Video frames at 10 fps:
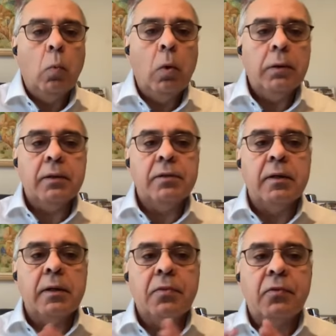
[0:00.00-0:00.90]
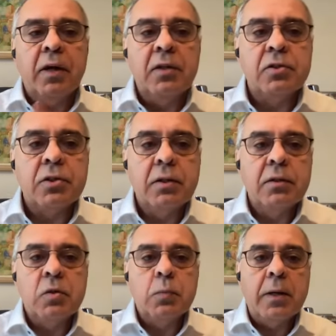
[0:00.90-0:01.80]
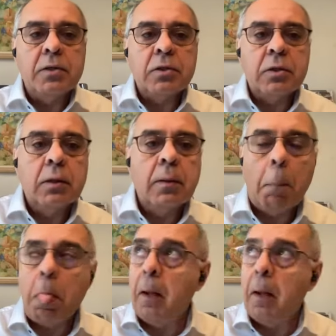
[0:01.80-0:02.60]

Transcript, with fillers: What are the trends in the space um,